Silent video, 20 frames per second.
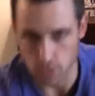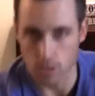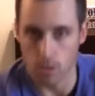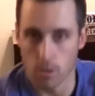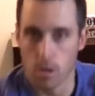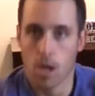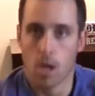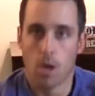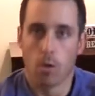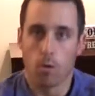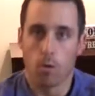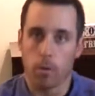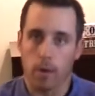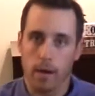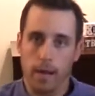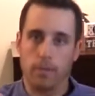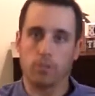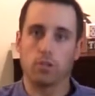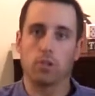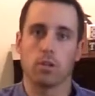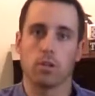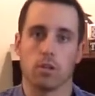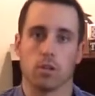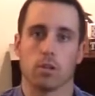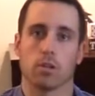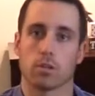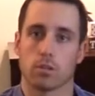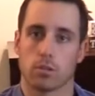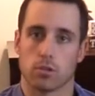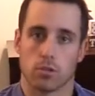So what we're gonna ask you to
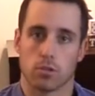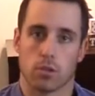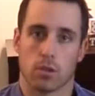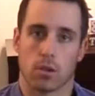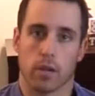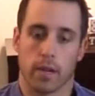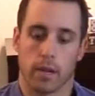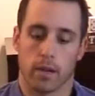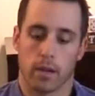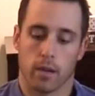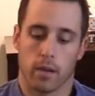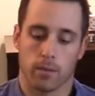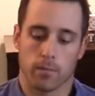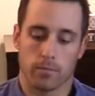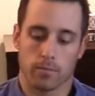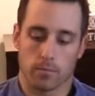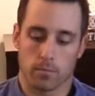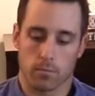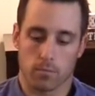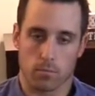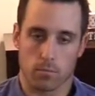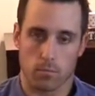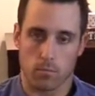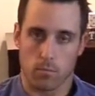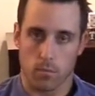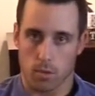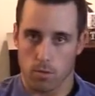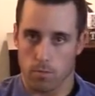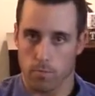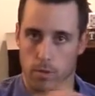do is during, um,
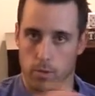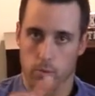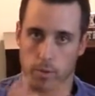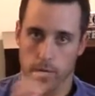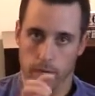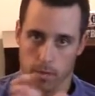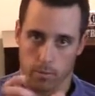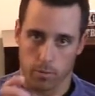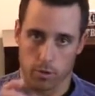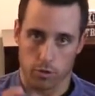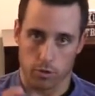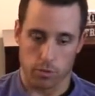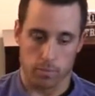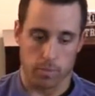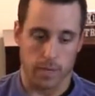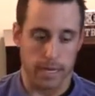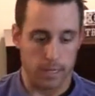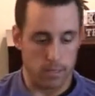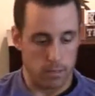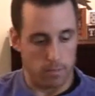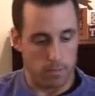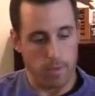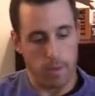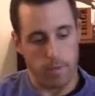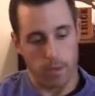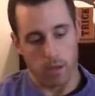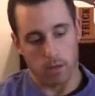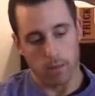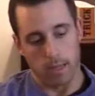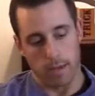between commercial breaks,
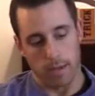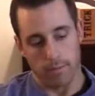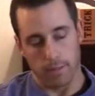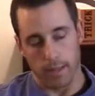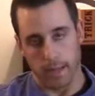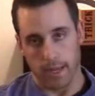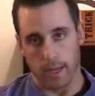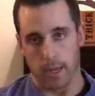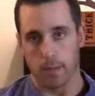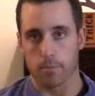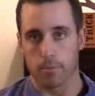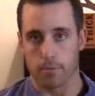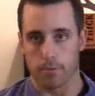maybe go left leg up